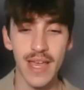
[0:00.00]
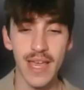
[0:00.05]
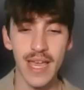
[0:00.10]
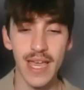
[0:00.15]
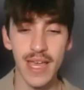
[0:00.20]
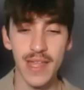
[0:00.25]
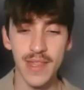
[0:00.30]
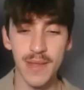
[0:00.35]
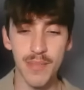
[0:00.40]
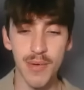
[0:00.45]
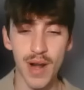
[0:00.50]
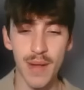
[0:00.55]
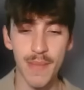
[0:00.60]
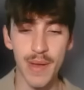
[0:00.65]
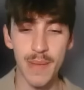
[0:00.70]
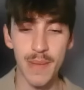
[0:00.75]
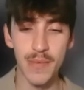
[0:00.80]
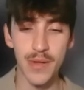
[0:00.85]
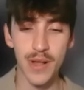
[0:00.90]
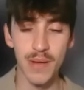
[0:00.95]
and the
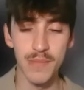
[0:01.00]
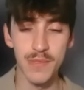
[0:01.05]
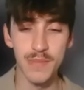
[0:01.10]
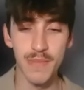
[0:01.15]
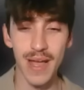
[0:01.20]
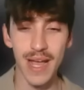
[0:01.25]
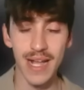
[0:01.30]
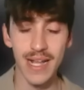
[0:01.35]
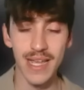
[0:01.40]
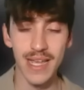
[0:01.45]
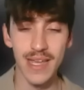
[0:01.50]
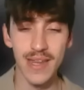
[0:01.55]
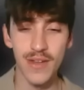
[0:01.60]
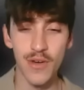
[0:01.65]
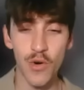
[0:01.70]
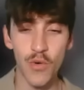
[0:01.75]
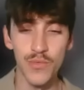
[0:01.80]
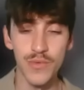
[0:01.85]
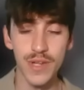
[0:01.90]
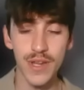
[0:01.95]
Primeape comes back in,
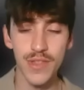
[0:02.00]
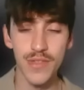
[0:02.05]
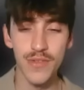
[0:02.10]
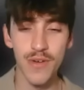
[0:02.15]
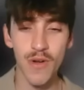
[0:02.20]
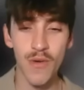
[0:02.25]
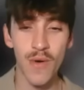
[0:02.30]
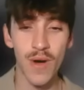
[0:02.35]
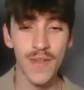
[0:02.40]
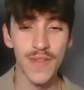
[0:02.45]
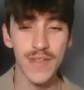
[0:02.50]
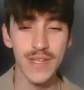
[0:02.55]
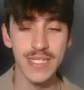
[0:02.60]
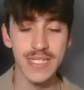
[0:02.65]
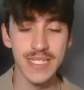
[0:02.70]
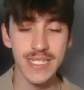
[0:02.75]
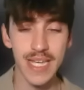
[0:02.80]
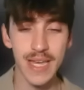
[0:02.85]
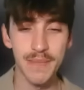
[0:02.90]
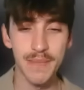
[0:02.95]
only to throw on the
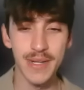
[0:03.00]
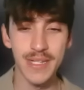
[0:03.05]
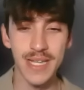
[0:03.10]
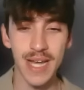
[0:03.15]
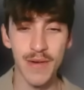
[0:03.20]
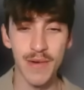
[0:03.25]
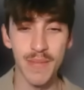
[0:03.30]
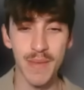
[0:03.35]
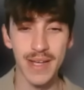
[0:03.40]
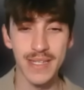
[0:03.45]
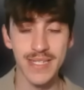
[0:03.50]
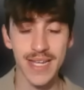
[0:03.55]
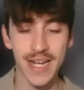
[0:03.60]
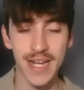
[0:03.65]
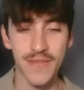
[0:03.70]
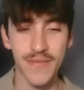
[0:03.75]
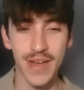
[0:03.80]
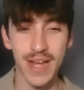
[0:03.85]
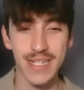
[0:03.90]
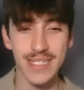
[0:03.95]
CMP tie with my
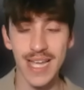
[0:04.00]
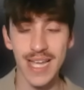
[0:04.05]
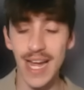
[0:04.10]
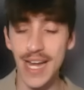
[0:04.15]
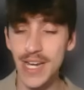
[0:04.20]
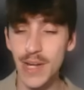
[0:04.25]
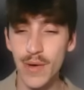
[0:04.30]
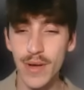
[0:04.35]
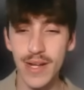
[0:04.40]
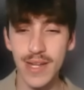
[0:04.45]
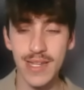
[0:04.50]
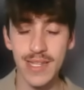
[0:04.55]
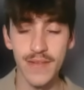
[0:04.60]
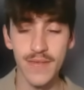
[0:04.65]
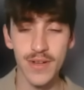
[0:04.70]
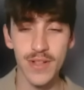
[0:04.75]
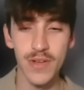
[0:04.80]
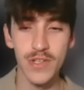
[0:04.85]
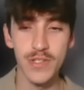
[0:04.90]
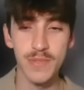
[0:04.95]
Psychic Fangs. I know I can live
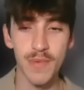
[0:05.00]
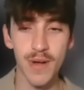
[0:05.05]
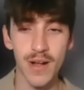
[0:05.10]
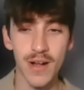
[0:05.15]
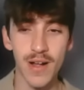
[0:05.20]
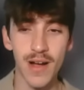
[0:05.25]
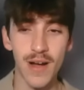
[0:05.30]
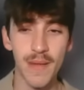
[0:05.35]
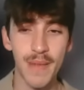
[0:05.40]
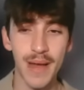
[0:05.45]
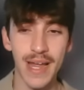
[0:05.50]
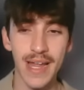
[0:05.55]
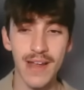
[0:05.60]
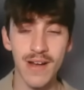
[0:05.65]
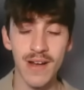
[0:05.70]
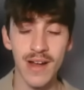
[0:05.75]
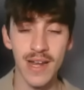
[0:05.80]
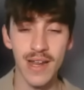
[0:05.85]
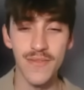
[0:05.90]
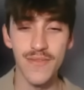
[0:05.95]
a close combat here,
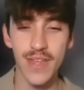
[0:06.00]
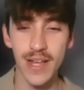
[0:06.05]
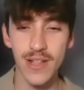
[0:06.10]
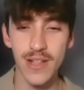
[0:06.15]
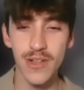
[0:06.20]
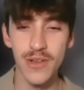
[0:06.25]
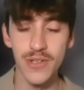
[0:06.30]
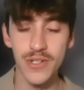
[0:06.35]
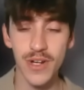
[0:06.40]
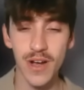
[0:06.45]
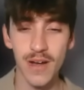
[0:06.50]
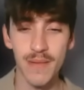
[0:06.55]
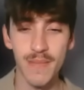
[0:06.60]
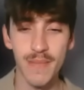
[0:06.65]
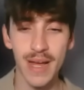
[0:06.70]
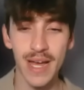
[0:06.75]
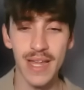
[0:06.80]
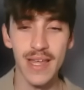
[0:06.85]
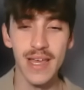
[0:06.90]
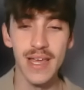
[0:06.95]
and if they close
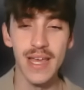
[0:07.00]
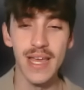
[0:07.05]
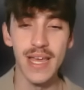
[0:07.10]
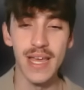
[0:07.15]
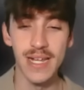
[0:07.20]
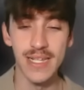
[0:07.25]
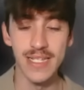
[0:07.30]
combat, a